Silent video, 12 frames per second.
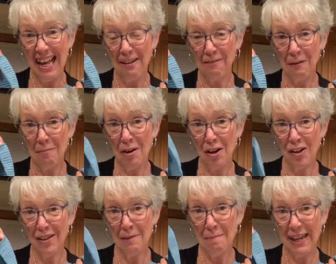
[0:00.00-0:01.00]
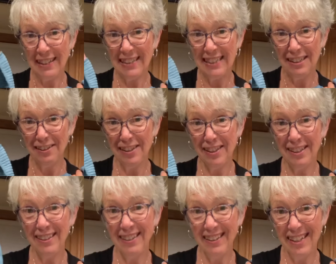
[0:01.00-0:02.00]
from all the
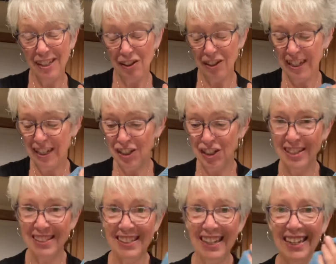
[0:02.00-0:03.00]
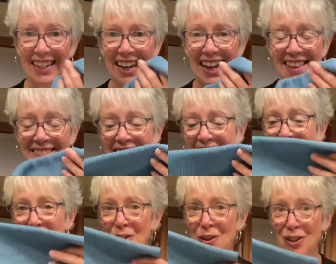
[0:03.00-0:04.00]
bacteria in your kitchen sink. And
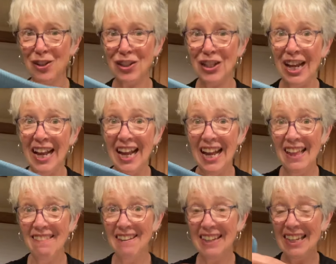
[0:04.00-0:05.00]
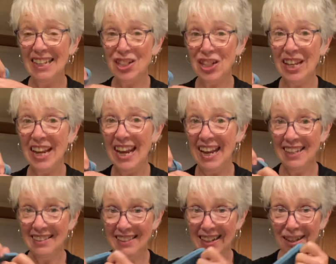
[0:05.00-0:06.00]
then, of course, the kitchen
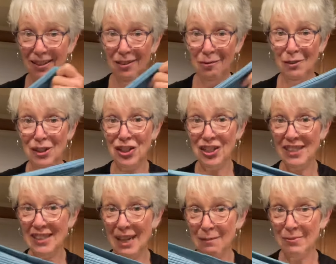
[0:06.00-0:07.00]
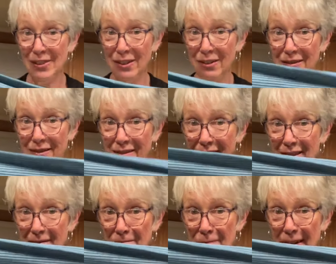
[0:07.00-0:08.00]
hand towel, which stops the growth
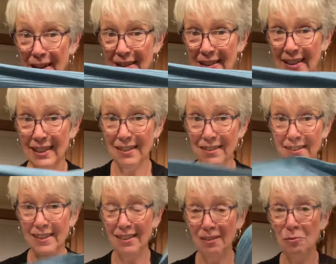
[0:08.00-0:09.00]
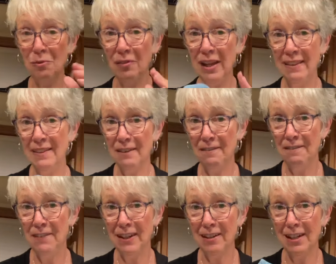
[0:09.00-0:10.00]
of bacteria, and they're
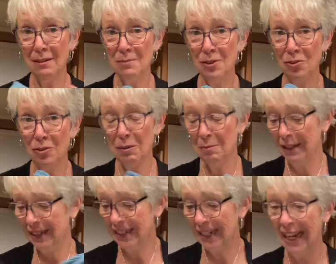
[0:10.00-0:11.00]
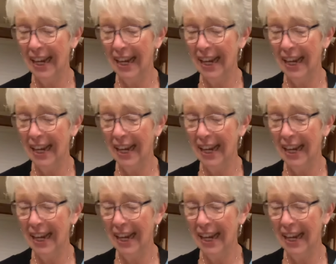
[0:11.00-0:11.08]
very absorbent.